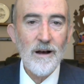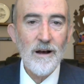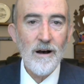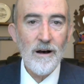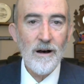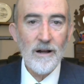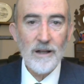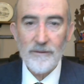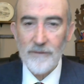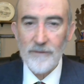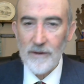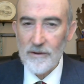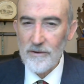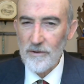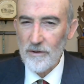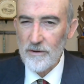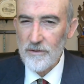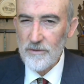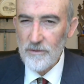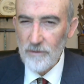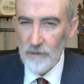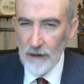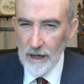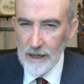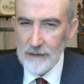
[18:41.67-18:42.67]
All of us are
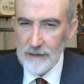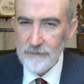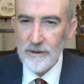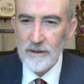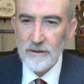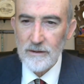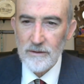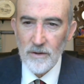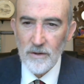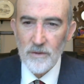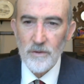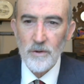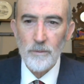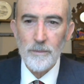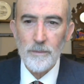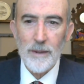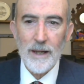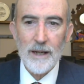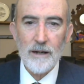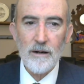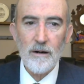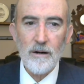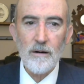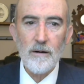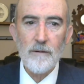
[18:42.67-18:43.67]
striving to do
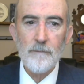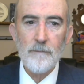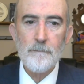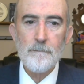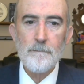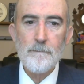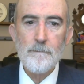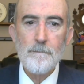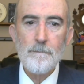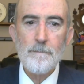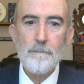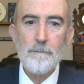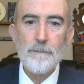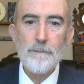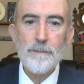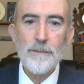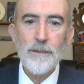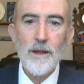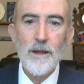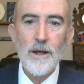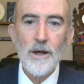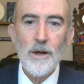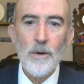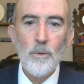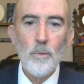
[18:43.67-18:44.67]
better.
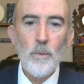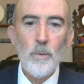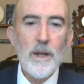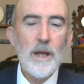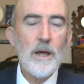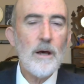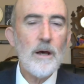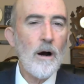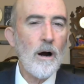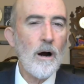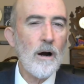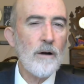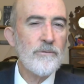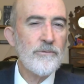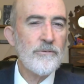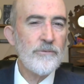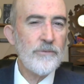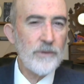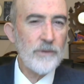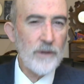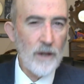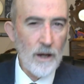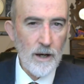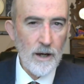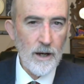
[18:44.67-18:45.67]
We are
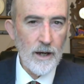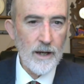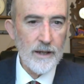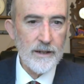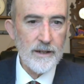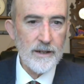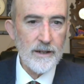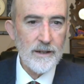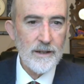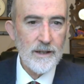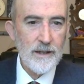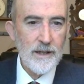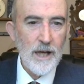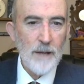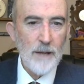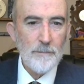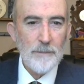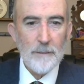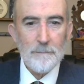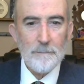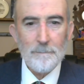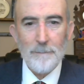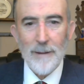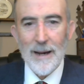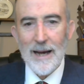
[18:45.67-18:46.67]
flawed,
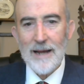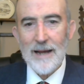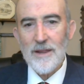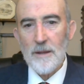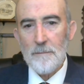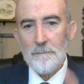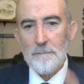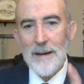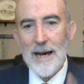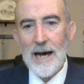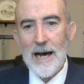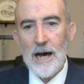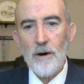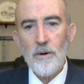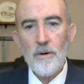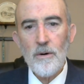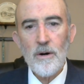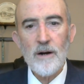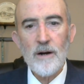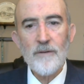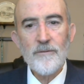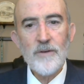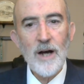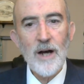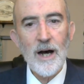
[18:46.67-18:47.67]
but by the power
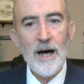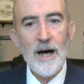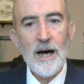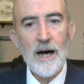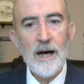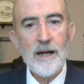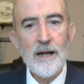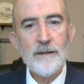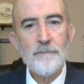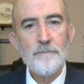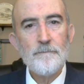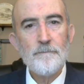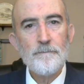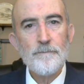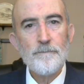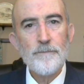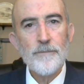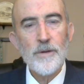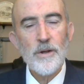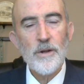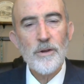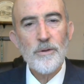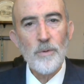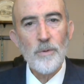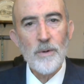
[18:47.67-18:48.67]
of God,
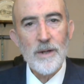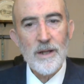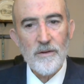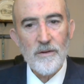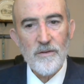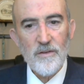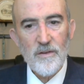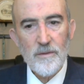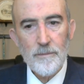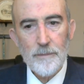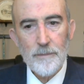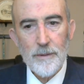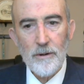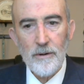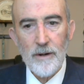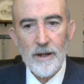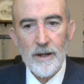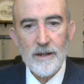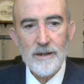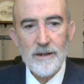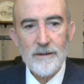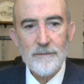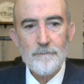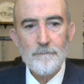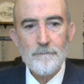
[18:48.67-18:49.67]
through his
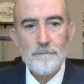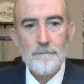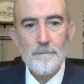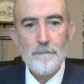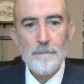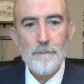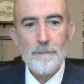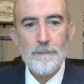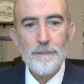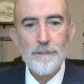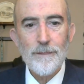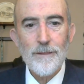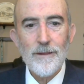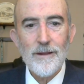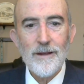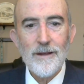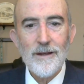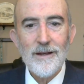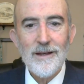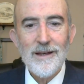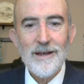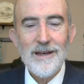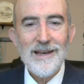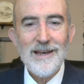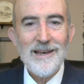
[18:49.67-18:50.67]
Spirit,
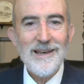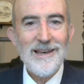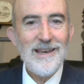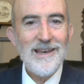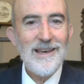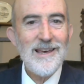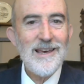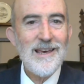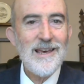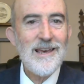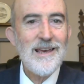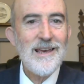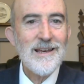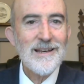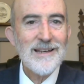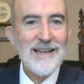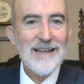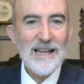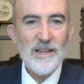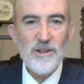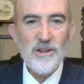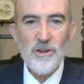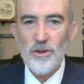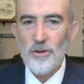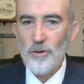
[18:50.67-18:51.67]
he
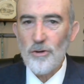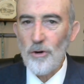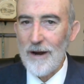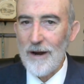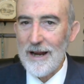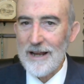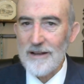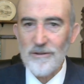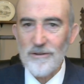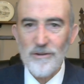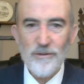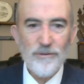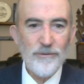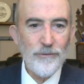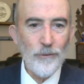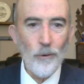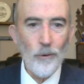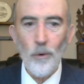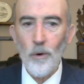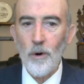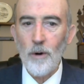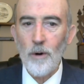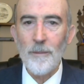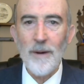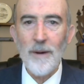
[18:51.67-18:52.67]
can
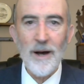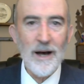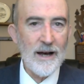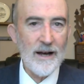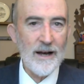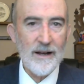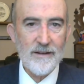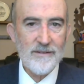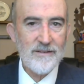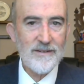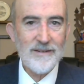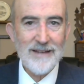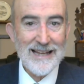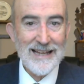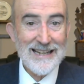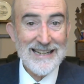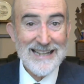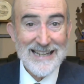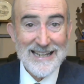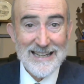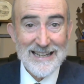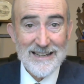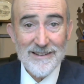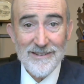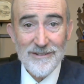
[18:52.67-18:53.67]
transform us and
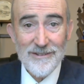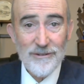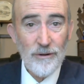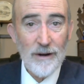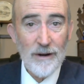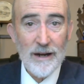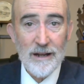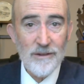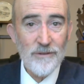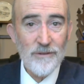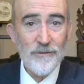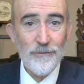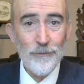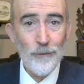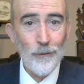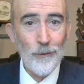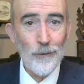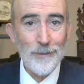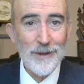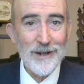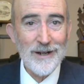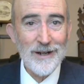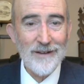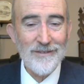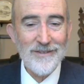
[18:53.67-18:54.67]
is
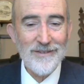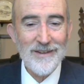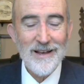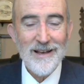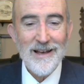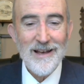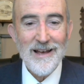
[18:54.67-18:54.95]
transforming us,